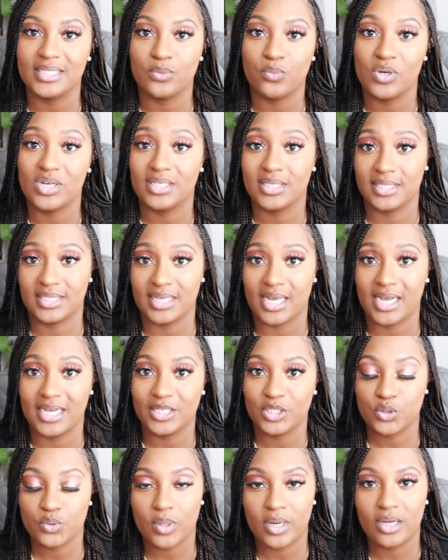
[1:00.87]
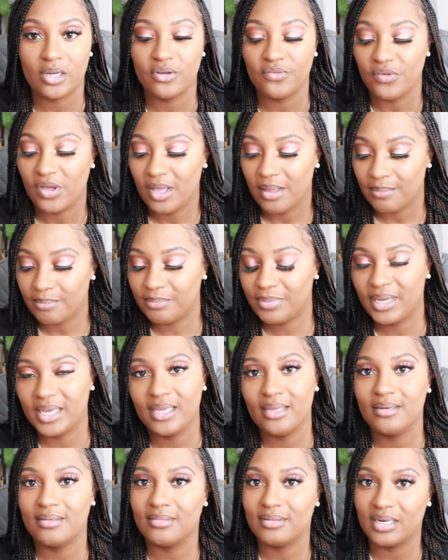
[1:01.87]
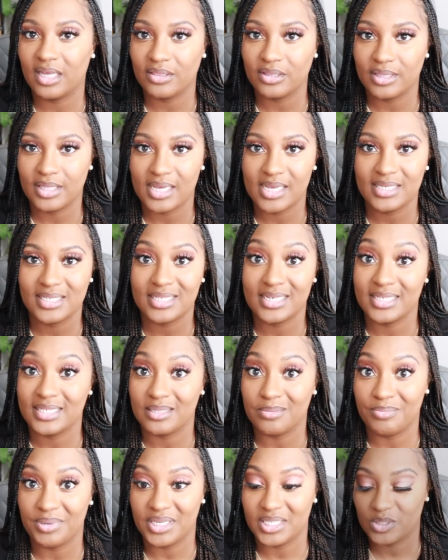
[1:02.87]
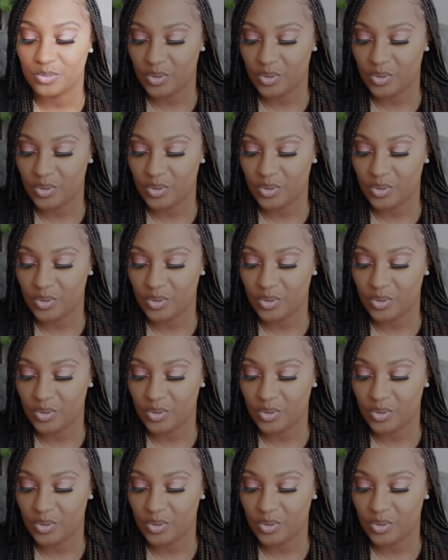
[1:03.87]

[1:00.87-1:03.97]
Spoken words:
it was a size 12, but nonetheless, it is a bins